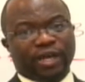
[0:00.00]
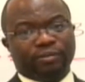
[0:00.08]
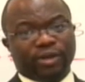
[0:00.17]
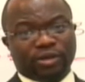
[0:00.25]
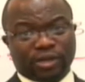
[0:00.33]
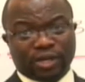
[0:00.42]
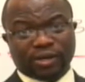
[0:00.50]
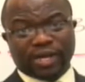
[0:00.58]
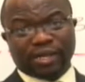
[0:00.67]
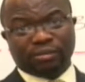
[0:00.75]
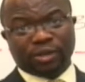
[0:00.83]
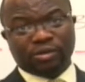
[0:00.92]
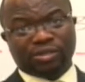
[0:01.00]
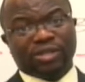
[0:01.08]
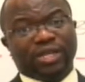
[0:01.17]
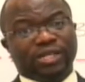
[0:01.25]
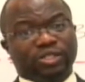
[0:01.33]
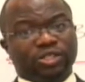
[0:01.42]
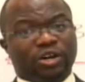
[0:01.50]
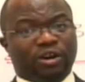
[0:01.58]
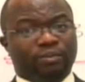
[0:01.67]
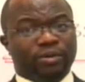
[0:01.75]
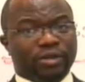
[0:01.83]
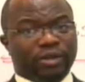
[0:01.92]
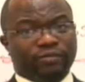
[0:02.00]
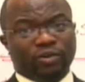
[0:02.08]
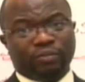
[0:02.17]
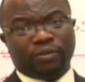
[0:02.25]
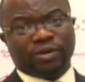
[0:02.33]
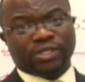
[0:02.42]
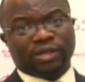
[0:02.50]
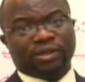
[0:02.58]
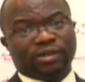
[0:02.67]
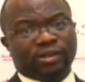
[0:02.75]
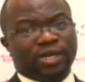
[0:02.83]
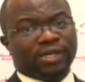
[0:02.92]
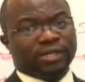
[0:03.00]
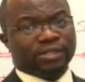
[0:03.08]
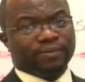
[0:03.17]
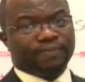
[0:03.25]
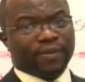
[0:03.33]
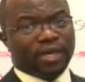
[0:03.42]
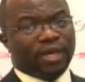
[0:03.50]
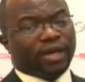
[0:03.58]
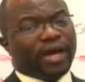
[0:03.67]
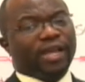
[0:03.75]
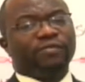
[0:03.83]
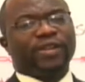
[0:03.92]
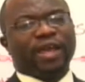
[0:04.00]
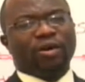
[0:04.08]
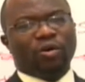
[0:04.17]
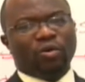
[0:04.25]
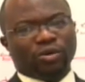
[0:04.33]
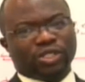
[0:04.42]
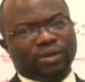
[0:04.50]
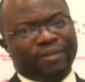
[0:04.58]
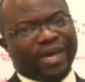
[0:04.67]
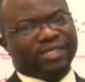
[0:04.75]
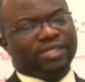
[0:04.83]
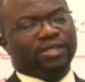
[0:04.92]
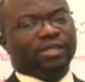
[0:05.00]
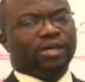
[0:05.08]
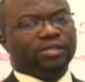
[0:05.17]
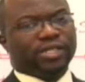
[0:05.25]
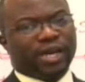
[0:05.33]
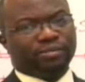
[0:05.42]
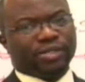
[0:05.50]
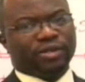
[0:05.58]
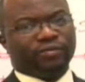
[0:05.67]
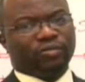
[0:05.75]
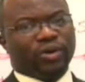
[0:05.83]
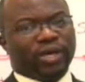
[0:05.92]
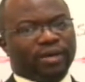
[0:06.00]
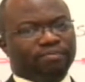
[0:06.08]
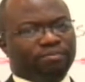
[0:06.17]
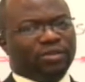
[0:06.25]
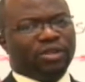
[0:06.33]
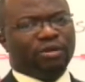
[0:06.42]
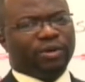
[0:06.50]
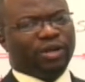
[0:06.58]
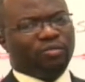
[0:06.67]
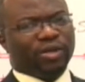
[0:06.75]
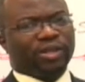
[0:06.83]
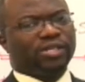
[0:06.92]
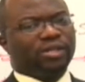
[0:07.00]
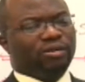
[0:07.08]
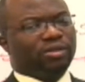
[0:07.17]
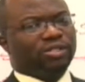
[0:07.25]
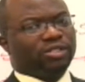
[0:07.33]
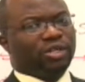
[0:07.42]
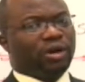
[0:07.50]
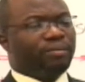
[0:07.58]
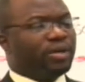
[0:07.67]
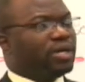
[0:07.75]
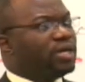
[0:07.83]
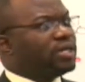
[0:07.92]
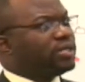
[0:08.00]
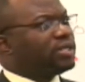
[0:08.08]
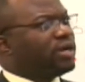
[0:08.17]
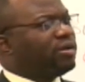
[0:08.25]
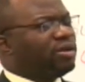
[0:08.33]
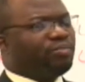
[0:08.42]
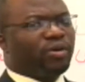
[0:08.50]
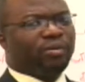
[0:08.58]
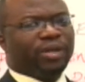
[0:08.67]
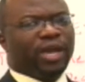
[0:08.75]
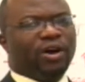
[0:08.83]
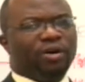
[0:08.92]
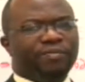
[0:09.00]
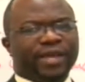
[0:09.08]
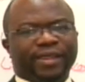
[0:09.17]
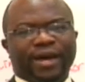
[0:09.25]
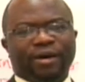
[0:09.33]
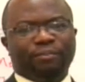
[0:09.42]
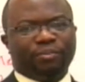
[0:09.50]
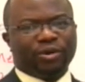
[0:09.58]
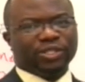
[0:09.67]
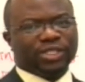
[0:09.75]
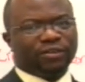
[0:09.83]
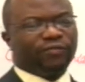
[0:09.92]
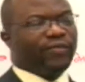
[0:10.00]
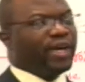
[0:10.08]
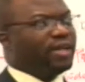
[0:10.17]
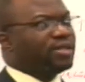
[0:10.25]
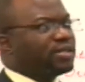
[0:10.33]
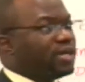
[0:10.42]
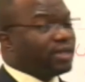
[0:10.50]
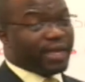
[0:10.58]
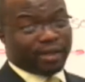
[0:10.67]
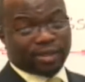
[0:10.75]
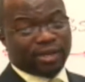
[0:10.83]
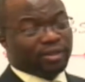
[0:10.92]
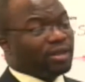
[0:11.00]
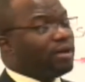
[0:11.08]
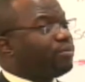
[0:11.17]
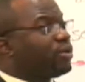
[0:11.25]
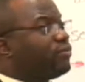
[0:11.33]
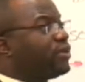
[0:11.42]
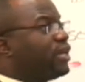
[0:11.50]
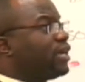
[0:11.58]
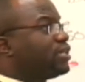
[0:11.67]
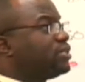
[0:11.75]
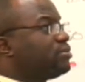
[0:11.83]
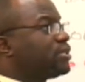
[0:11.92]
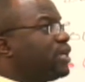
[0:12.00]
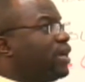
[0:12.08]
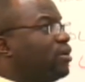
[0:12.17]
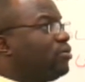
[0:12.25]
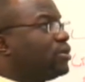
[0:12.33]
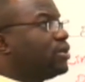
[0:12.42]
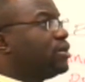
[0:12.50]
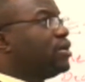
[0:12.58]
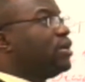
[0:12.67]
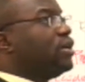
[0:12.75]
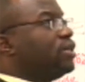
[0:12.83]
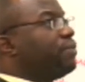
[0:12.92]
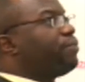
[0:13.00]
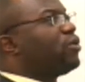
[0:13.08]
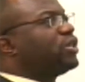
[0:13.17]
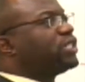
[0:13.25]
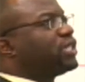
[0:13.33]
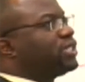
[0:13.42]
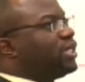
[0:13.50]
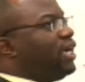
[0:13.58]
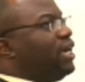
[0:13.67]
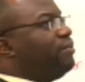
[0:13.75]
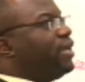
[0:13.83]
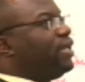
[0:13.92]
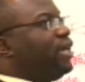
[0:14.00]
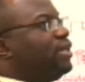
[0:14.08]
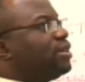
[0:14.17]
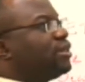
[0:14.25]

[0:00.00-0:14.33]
because they could end up losing their job if your project succeeded. Kind of like automating type software. Nobody wants to lose a job, so you probably hope that that project fails. That's an example of a negative stakeholder. The project team needs